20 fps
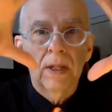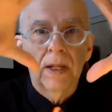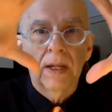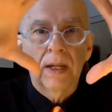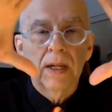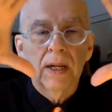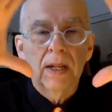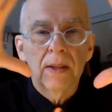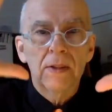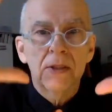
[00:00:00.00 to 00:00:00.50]
Like
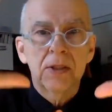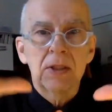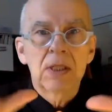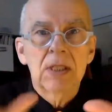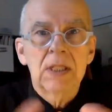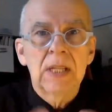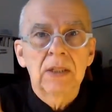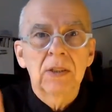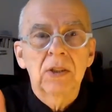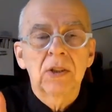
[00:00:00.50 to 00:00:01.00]
another
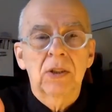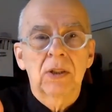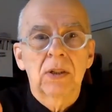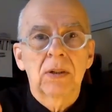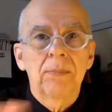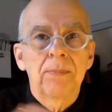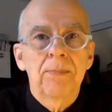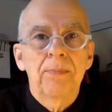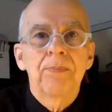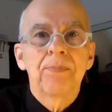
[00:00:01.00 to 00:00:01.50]

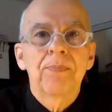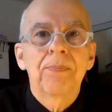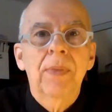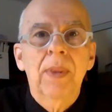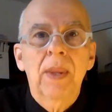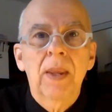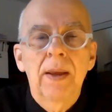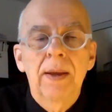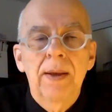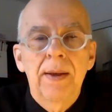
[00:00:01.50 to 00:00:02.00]
center
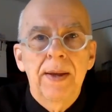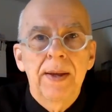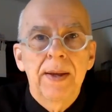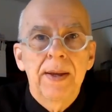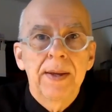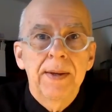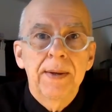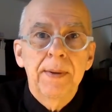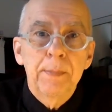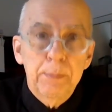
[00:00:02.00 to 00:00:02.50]

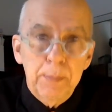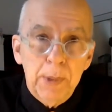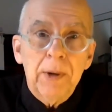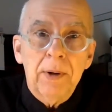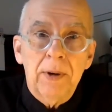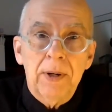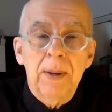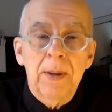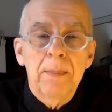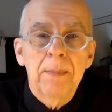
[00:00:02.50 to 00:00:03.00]

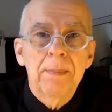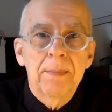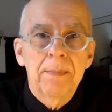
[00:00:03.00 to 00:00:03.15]
paradigm